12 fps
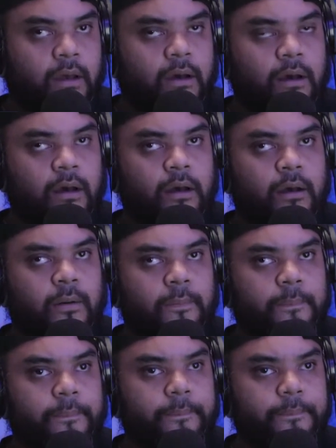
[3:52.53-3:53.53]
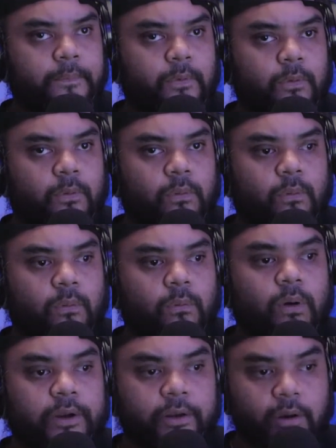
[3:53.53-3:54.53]
Um,
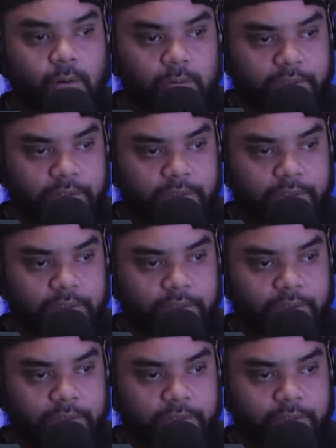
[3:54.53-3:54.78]
One oldest